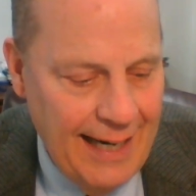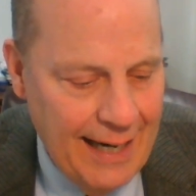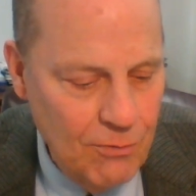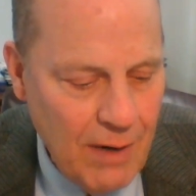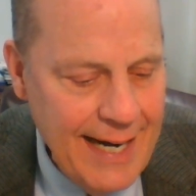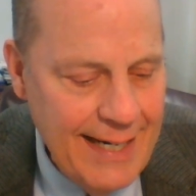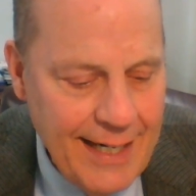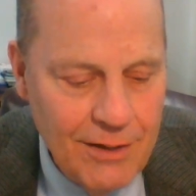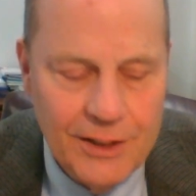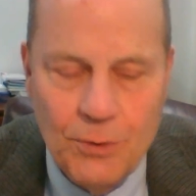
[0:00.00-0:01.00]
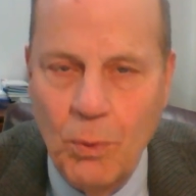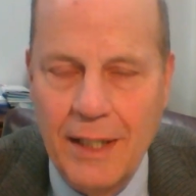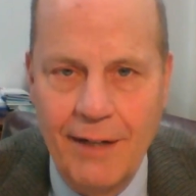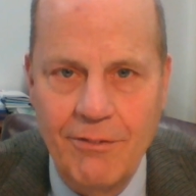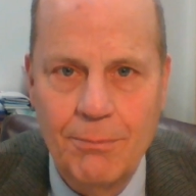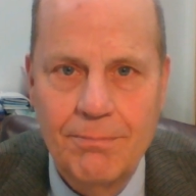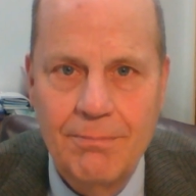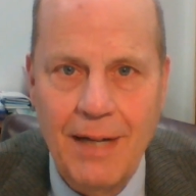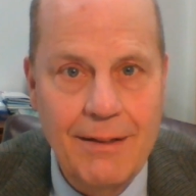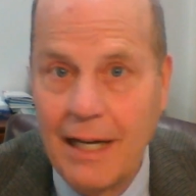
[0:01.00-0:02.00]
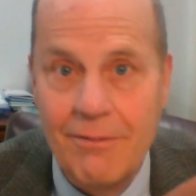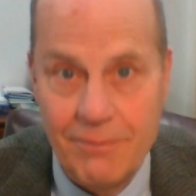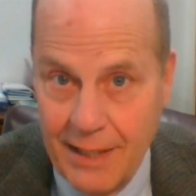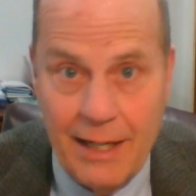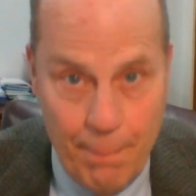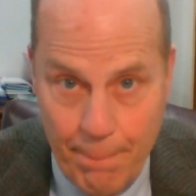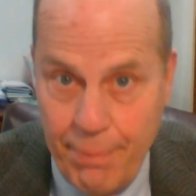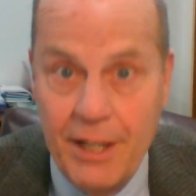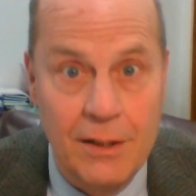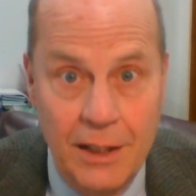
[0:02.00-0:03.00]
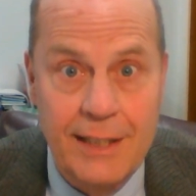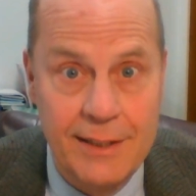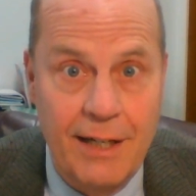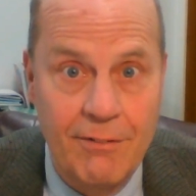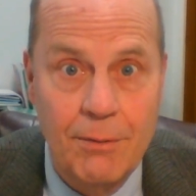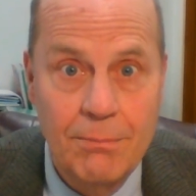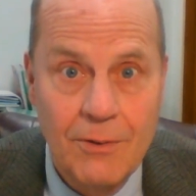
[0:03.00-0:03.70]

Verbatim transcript: And right here is one of them. I, have got a big list of them,